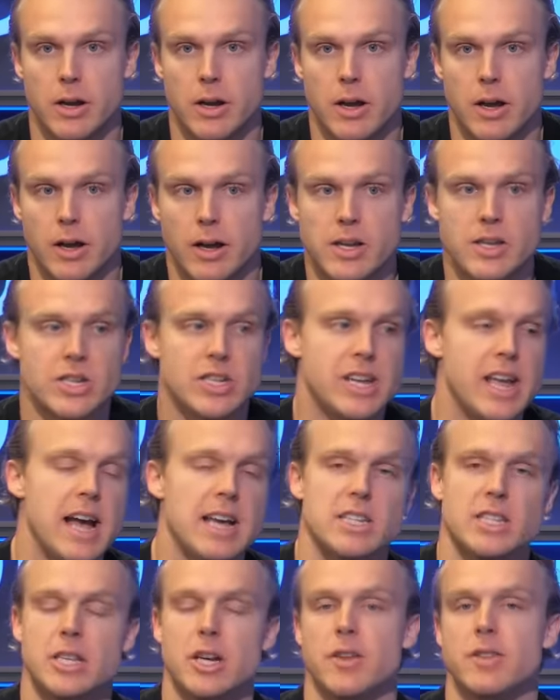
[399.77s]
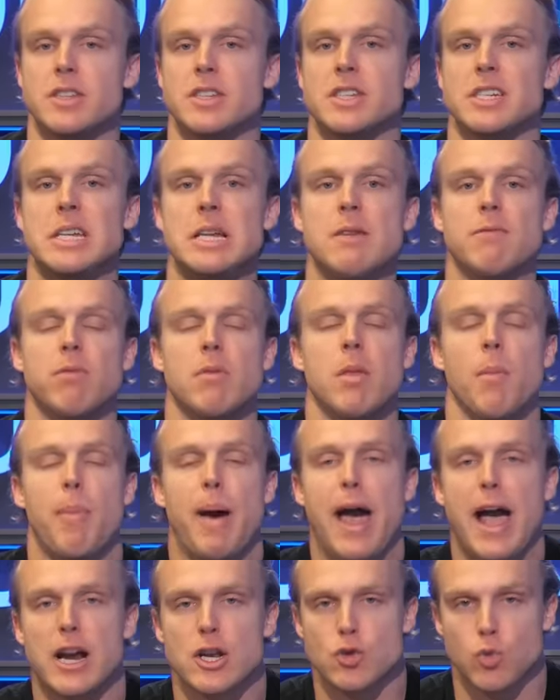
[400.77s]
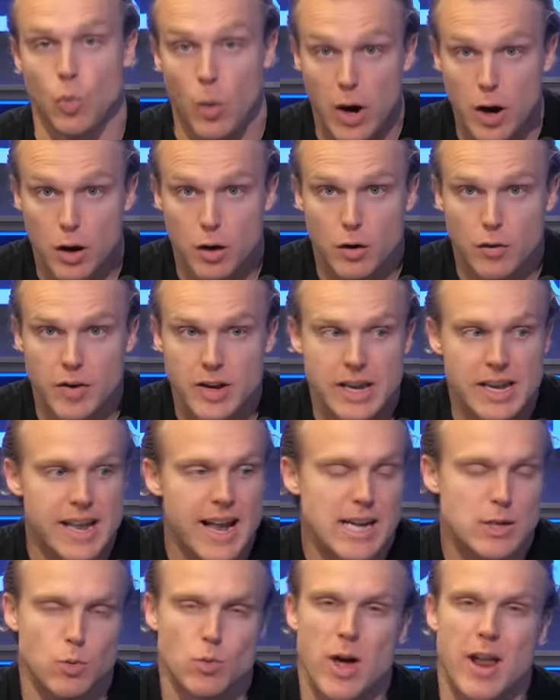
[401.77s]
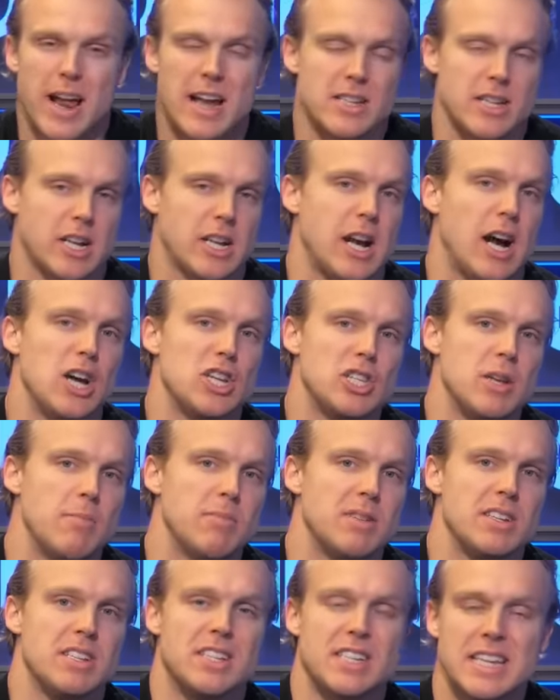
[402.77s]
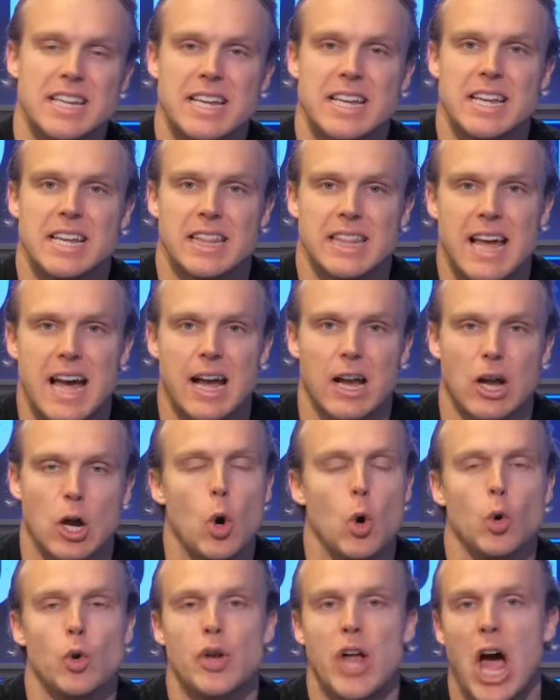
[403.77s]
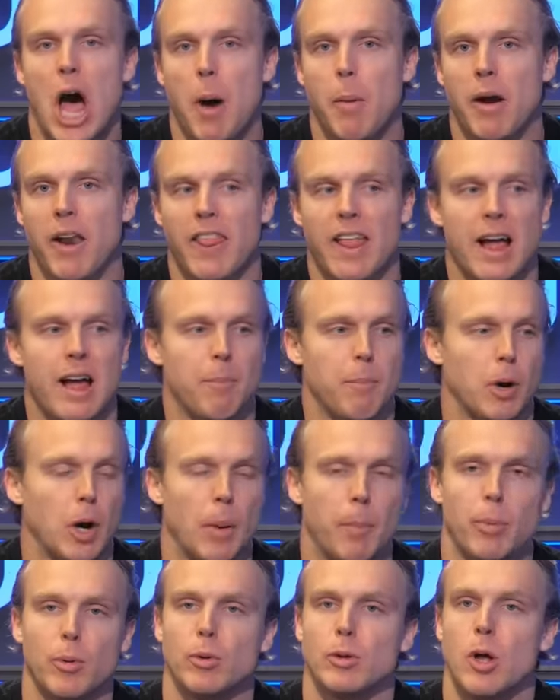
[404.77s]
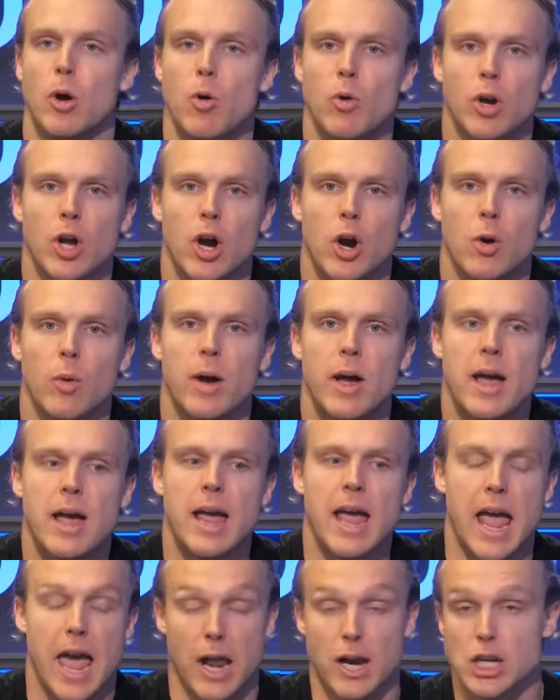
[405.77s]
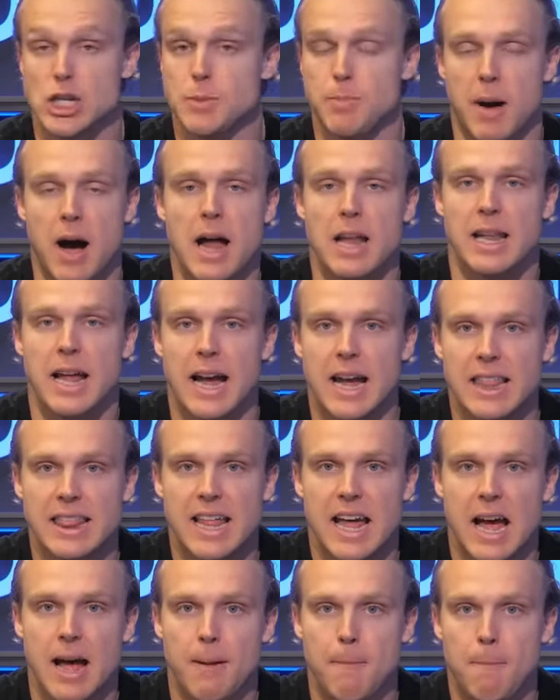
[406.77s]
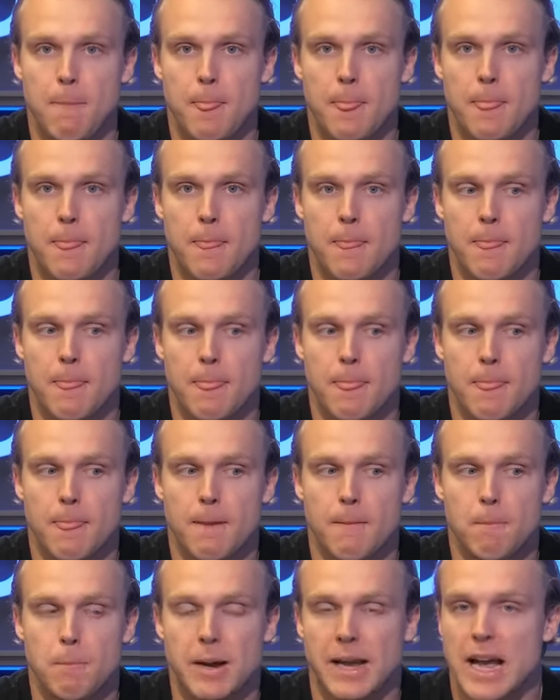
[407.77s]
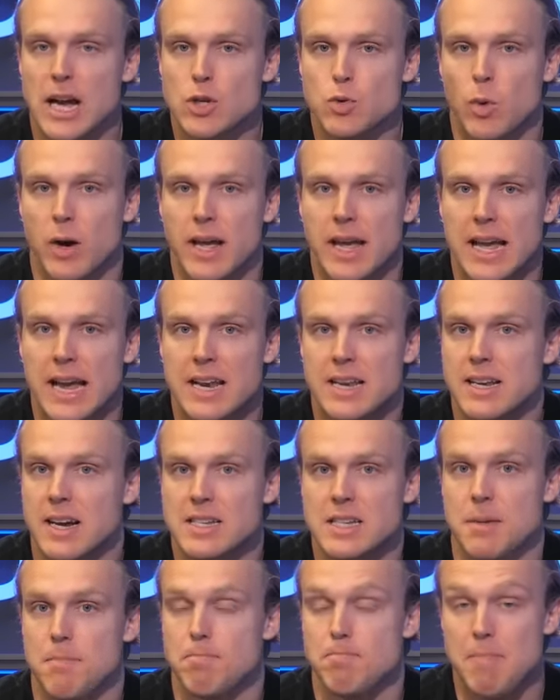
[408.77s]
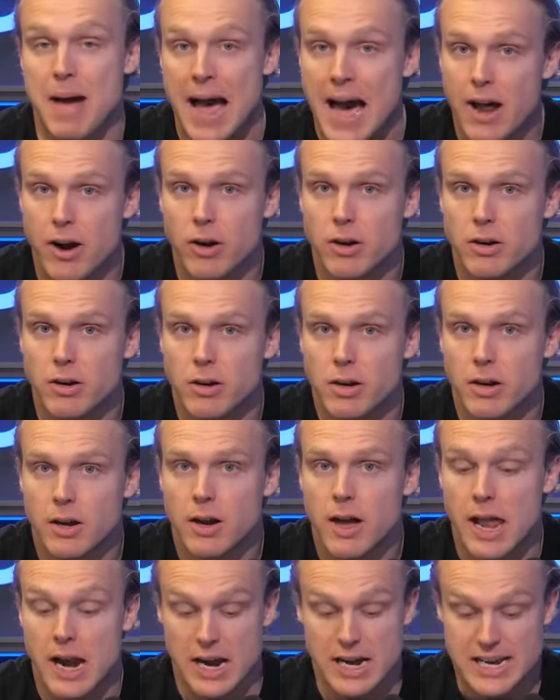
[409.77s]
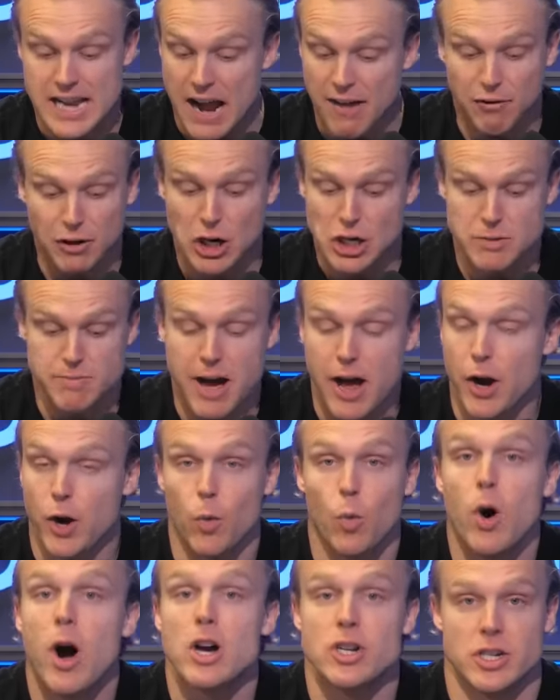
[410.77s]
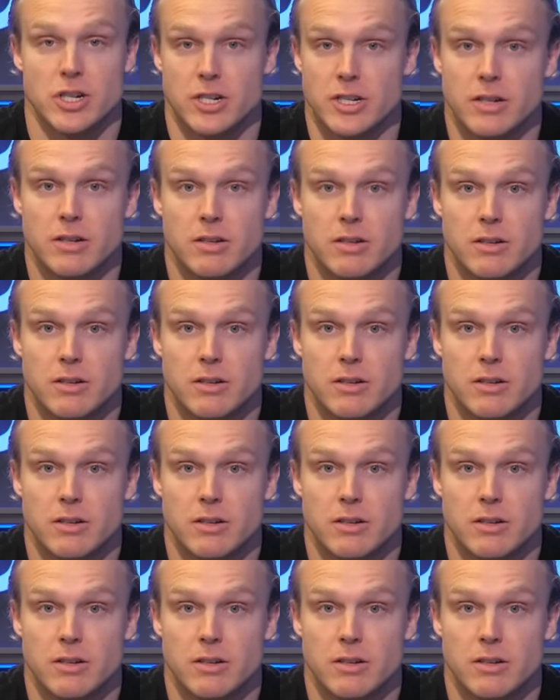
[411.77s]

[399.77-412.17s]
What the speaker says: Because, yes, they're this team from the Pac-12, and, yes, we're not as accustomed to seeing that golden helmet and that purple logo in a spot like that. But guess what? It doesn't matter, and it definitely doesn't matter to Washington.